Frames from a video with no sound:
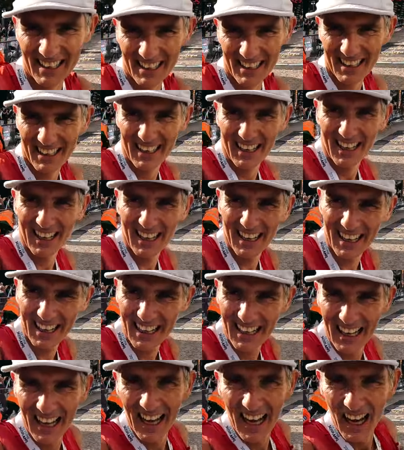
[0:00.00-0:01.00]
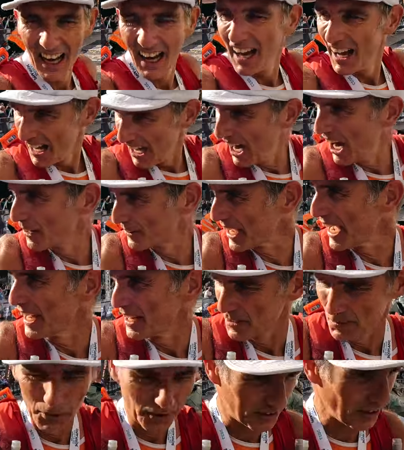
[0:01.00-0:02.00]
one away and then you can... Okay,
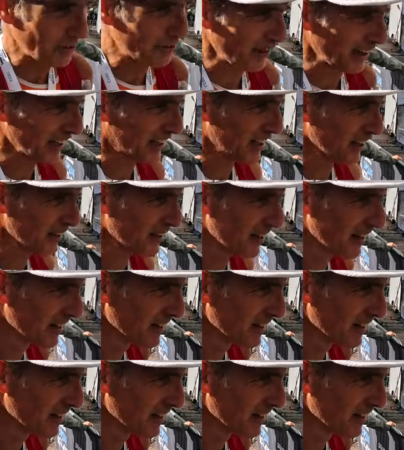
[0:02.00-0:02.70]
we'll do. Thank you.